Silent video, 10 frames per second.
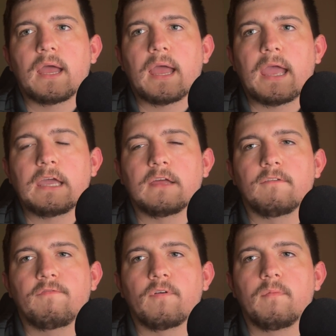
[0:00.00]

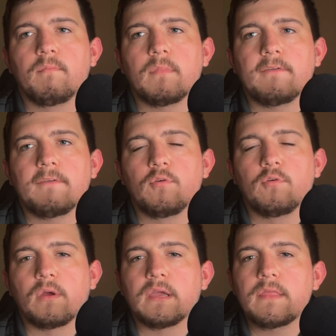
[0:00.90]
And if you
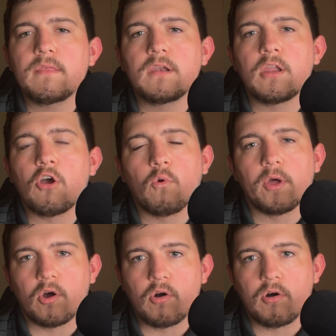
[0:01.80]
were in the know at
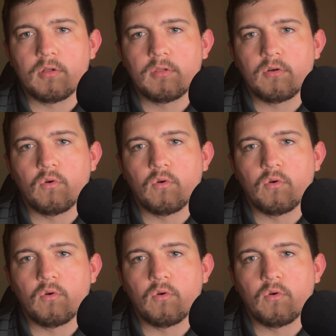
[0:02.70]
all,